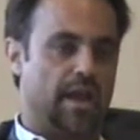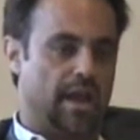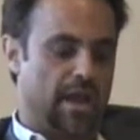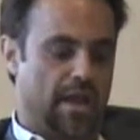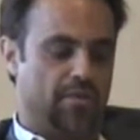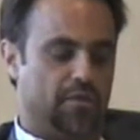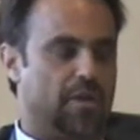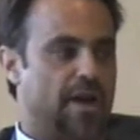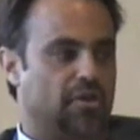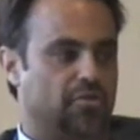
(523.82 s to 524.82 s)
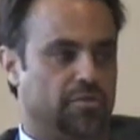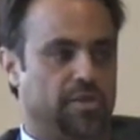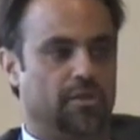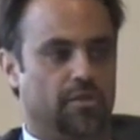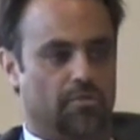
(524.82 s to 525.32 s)
and they're actually
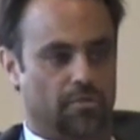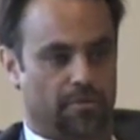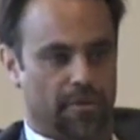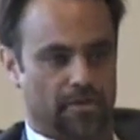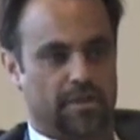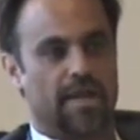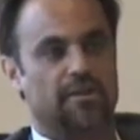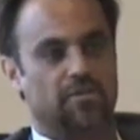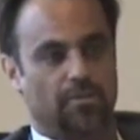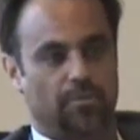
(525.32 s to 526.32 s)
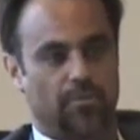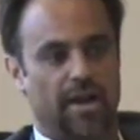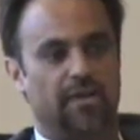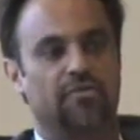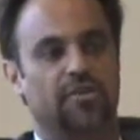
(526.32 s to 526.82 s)
revealing that to the
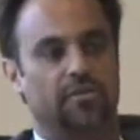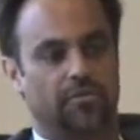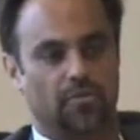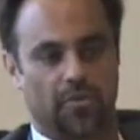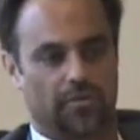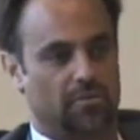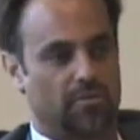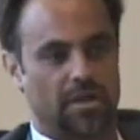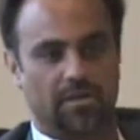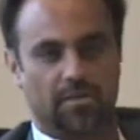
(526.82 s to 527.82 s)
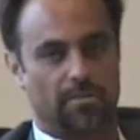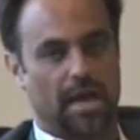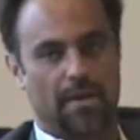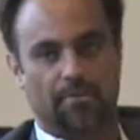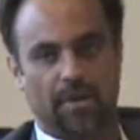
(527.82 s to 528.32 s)
press, and of course, the minute the
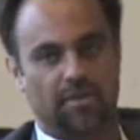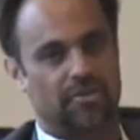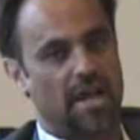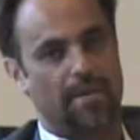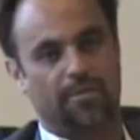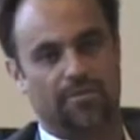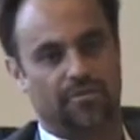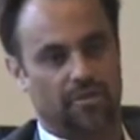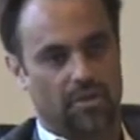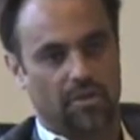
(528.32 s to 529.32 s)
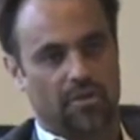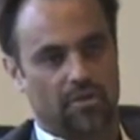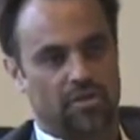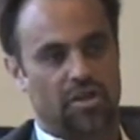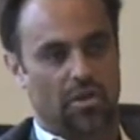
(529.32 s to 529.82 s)
bad press happens,
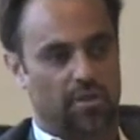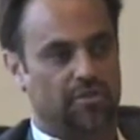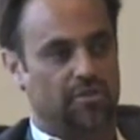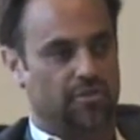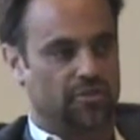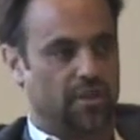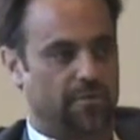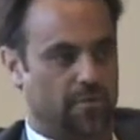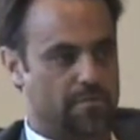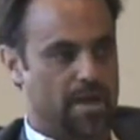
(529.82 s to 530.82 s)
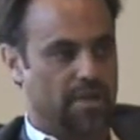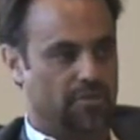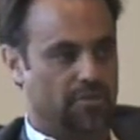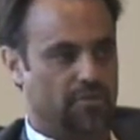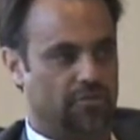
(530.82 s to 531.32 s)
the charity is going to suffer
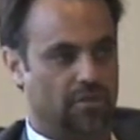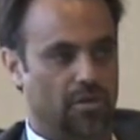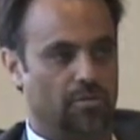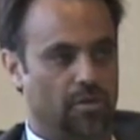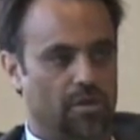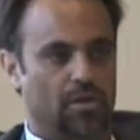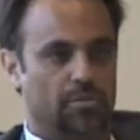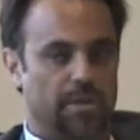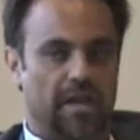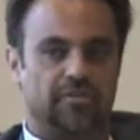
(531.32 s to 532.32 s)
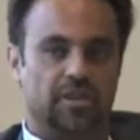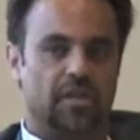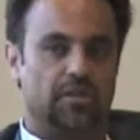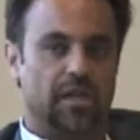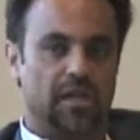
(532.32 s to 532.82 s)
immensely. So
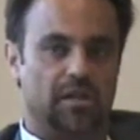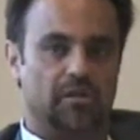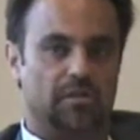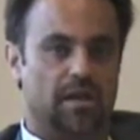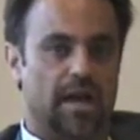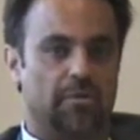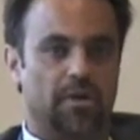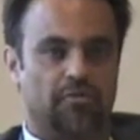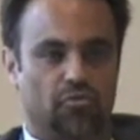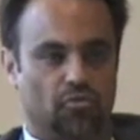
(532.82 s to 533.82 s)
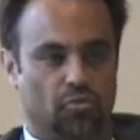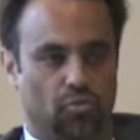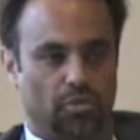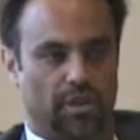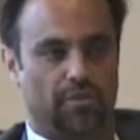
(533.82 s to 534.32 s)
basically, the IRS is
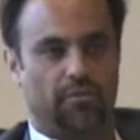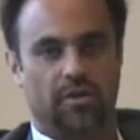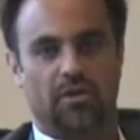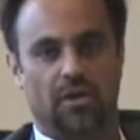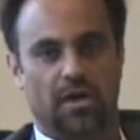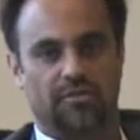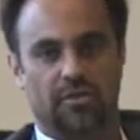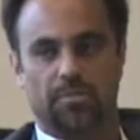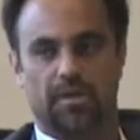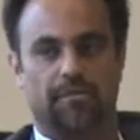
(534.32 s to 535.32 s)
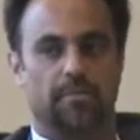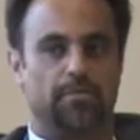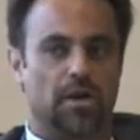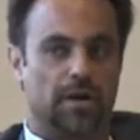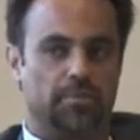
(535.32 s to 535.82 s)
ruling through the concept that if the
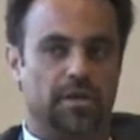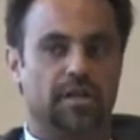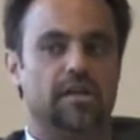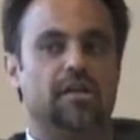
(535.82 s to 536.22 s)
public